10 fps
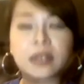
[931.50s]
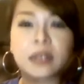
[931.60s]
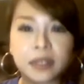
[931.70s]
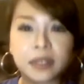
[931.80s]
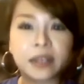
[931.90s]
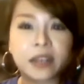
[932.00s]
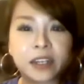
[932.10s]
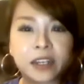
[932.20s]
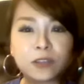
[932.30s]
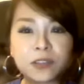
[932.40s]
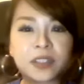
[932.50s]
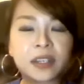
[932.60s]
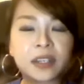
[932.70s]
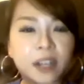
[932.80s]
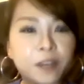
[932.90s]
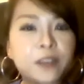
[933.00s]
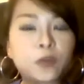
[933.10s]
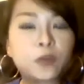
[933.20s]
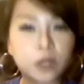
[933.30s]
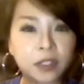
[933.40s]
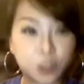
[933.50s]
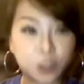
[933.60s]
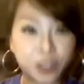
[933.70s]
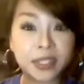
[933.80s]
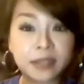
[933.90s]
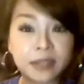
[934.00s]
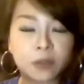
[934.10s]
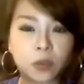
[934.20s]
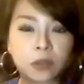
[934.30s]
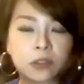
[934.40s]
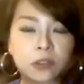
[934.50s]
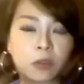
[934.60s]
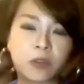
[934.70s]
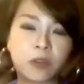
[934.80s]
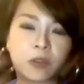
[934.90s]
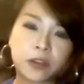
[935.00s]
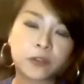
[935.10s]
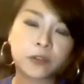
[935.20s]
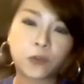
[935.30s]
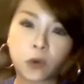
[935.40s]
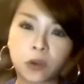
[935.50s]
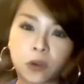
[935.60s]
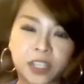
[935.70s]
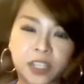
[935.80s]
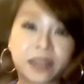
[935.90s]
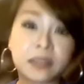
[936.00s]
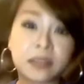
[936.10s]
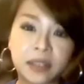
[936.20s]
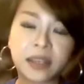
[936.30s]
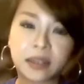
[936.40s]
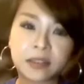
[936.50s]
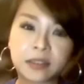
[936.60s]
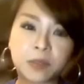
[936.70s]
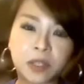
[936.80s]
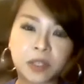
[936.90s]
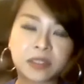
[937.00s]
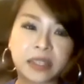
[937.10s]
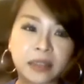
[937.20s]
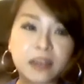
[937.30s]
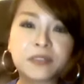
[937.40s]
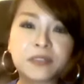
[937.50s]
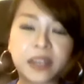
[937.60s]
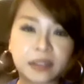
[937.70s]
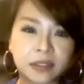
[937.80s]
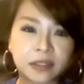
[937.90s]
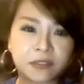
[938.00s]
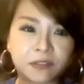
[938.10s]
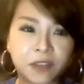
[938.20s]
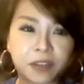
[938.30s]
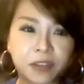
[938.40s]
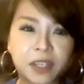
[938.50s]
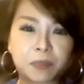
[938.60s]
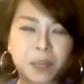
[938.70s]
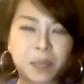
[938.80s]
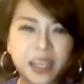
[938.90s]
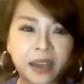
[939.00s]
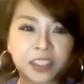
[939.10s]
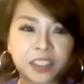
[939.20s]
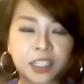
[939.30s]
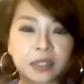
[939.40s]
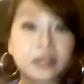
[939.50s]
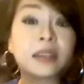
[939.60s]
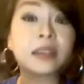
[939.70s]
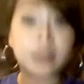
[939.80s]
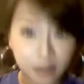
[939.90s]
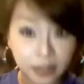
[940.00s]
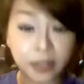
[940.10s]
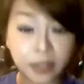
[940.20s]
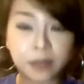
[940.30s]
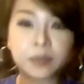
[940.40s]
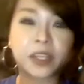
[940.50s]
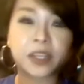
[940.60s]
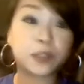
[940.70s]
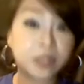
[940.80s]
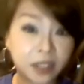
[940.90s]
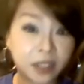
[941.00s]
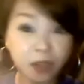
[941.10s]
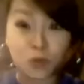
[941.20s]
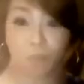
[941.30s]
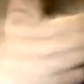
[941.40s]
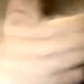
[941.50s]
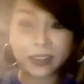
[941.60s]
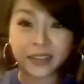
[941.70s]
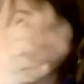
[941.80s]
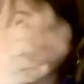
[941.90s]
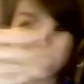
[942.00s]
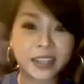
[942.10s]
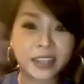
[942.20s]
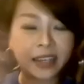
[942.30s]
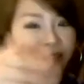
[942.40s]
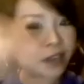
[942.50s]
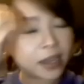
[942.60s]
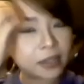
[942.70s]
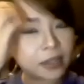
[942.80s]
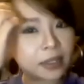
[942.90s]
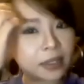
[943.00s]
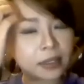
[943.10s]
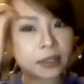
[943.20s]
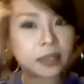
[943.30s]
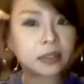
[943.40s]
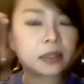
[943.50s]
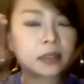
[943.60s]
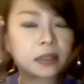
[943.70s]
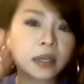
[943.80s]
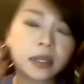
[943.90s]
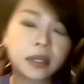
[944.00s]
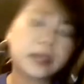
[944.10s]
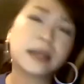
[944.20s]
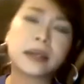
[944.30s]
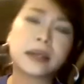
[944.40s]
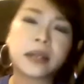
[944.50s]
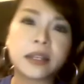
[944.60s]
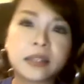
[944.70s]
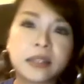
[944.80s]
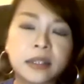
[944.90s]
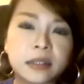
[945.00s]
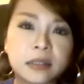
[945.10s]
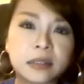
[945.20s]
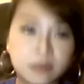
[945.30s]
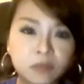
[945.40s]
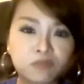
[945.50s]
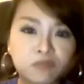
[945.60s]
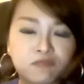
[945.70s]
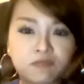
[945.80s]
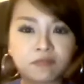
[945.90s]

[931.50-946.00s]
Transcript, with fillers: Yeah, and I also think Caliph uh, jointed will also yeah. be very good for giant snakeheads because they love that very yes. big action yeah like you said it moves like like a snake right and, yes. yeah and i uh, think mm.